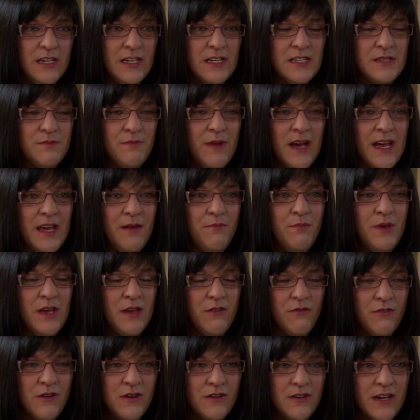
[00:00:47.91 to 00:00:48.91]
is my
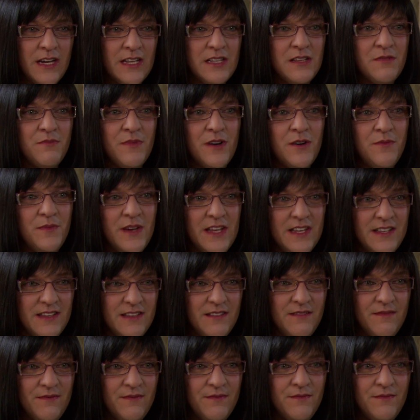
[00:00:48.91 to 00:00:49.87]
big role at the moment.